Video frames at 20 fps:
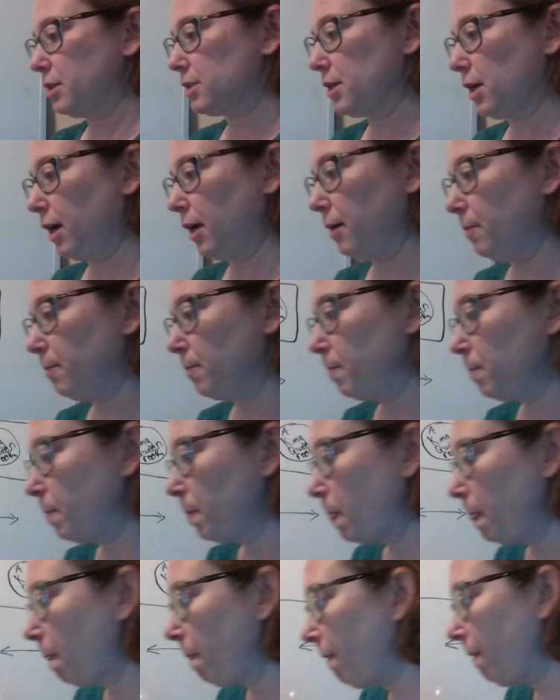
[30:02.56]
to side.
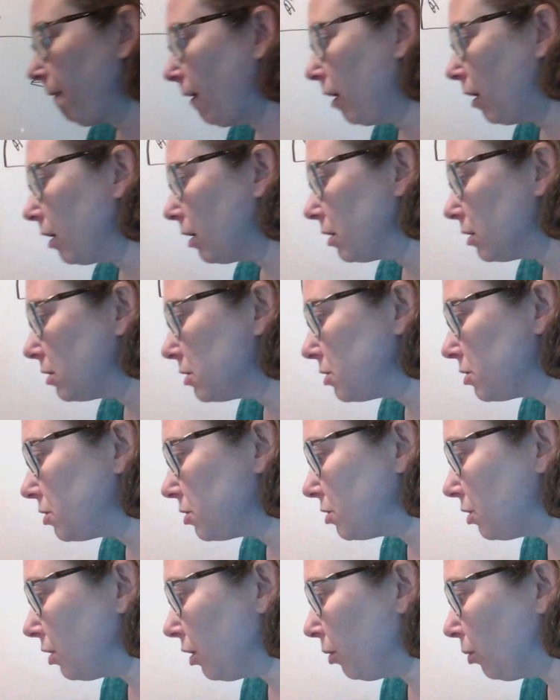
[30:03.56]

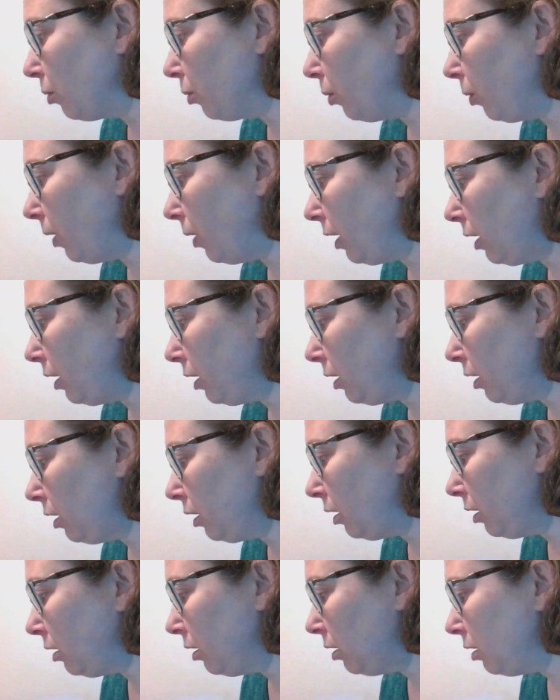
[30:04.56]
So
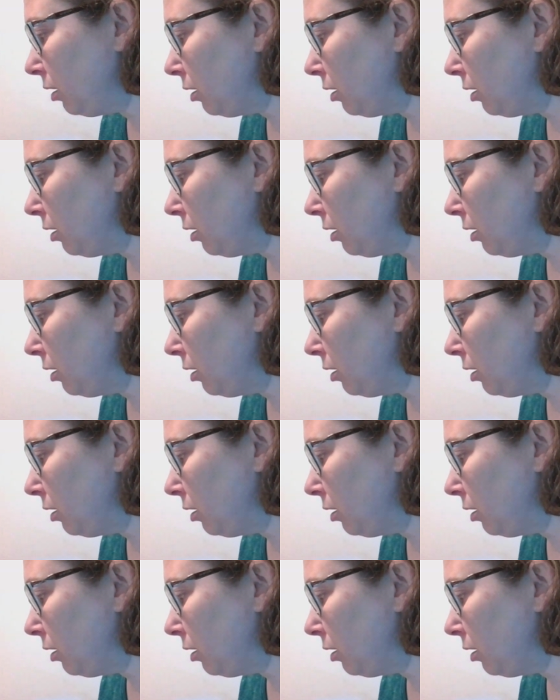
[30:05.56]
when,